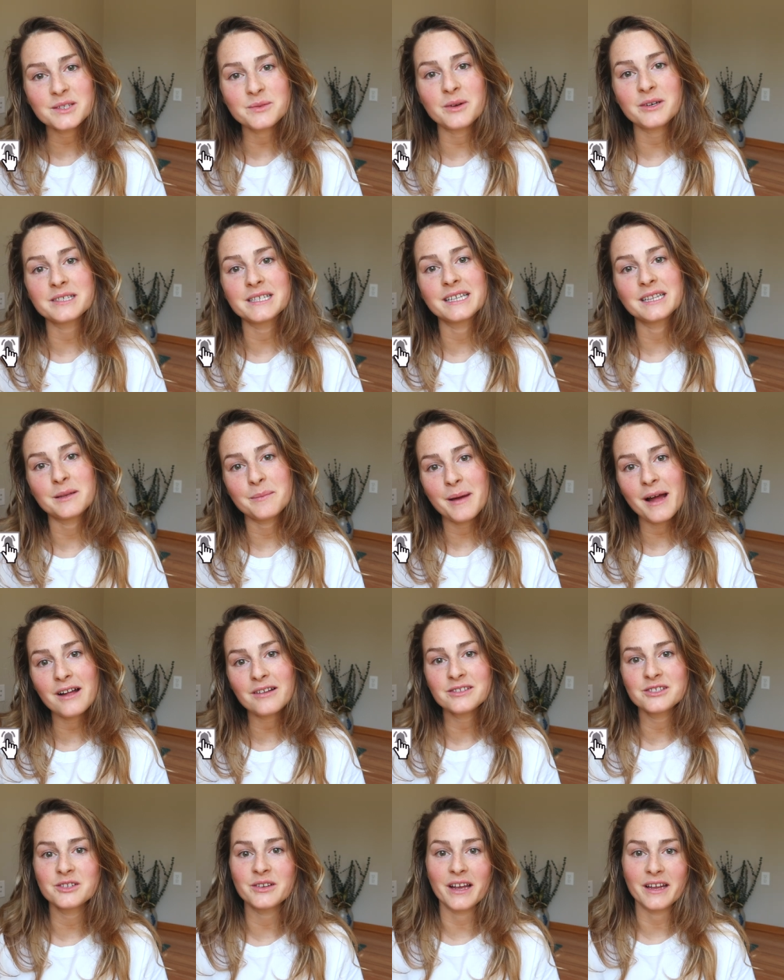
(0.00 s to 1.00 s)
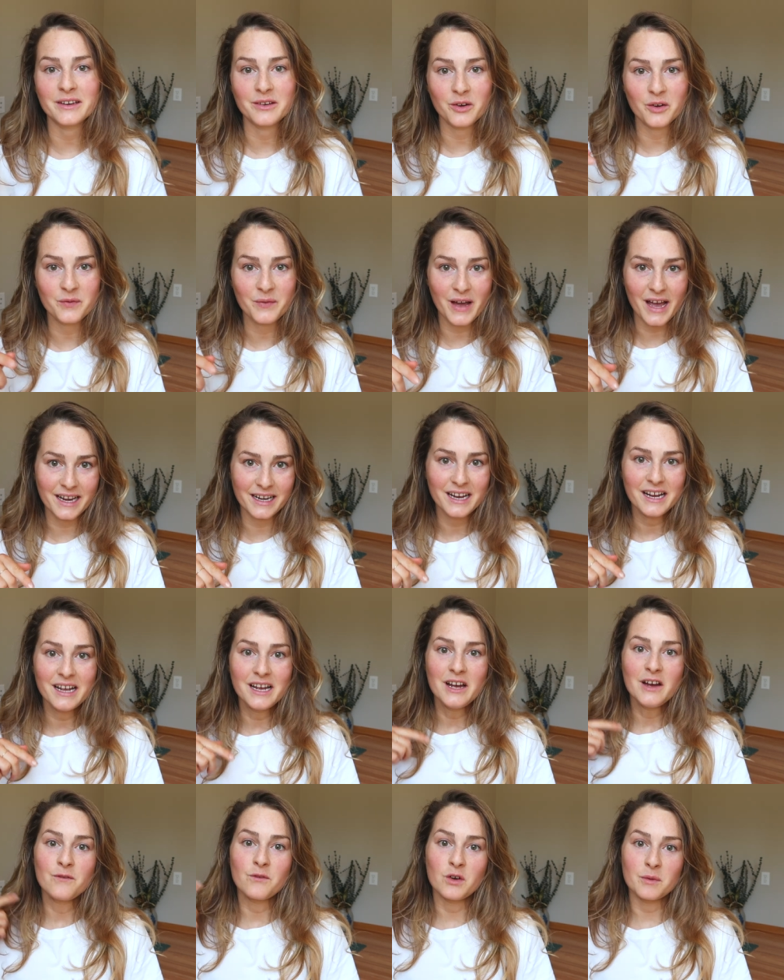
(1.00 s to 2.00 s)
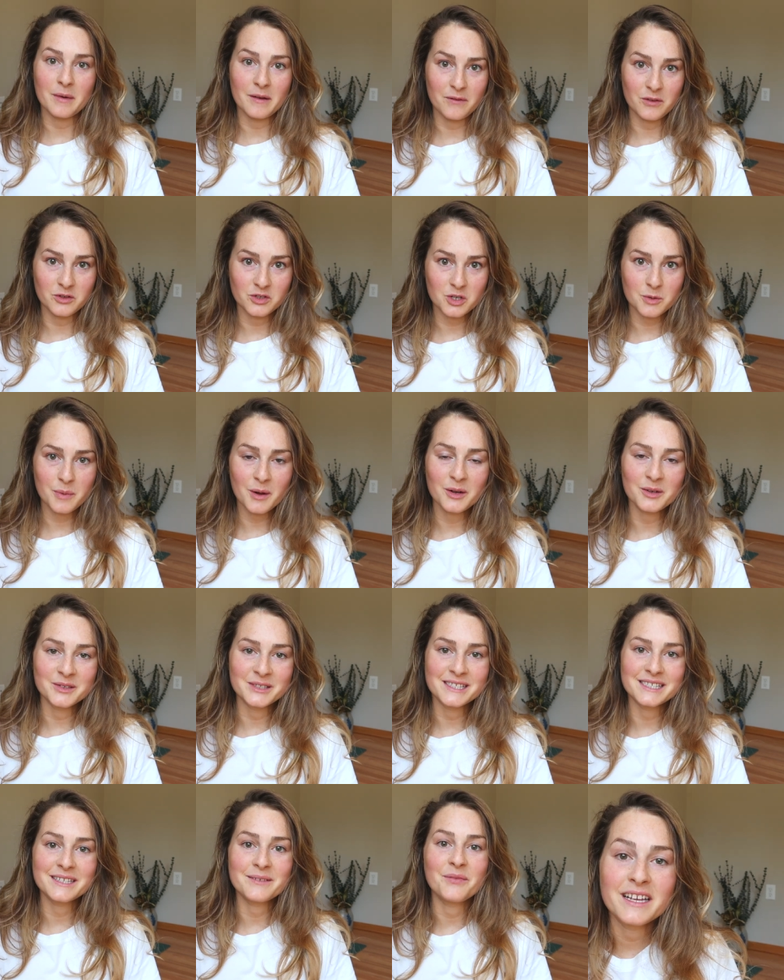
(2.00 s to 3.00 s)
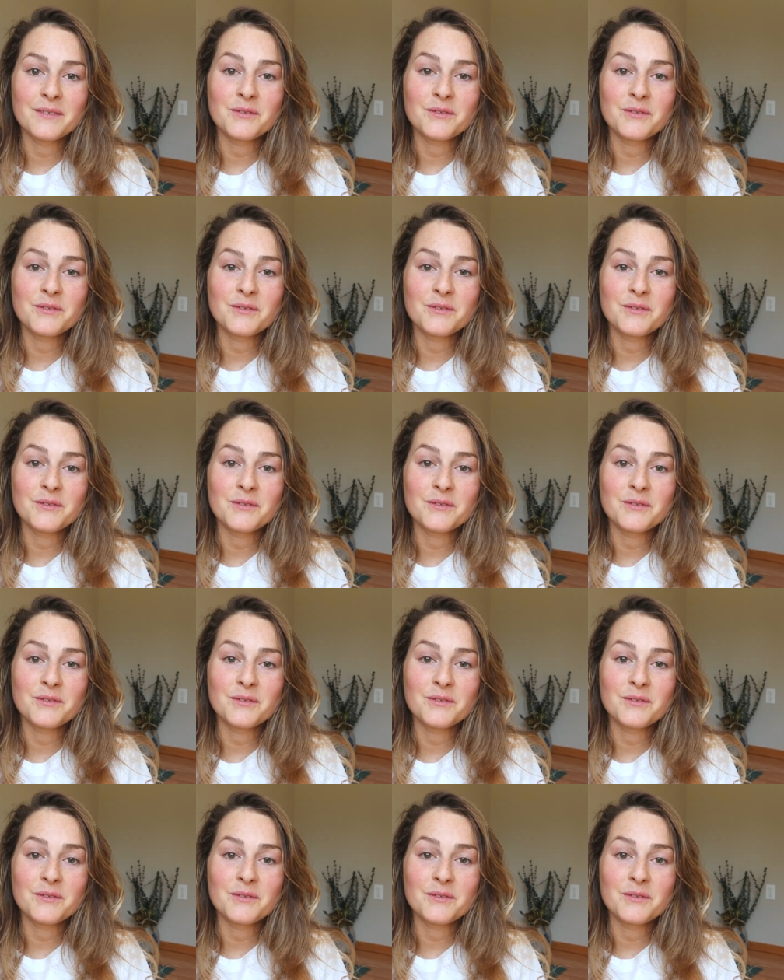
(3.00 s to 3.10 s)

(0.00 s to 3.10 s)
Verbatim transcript: as well as hit the bell so you get notified for my future posts.